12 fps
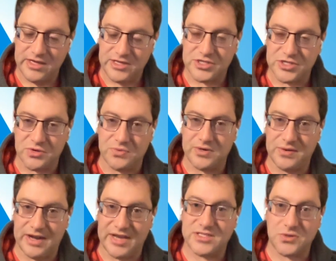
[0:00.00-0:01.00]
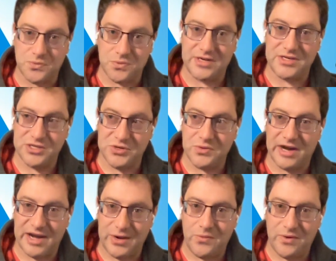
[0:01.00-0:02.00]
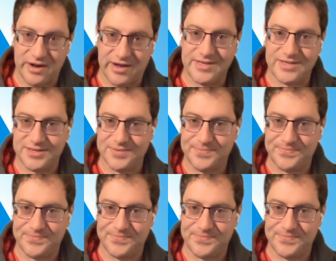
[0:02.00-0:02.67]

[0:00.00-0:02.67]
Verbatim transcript: so when you ask what do i want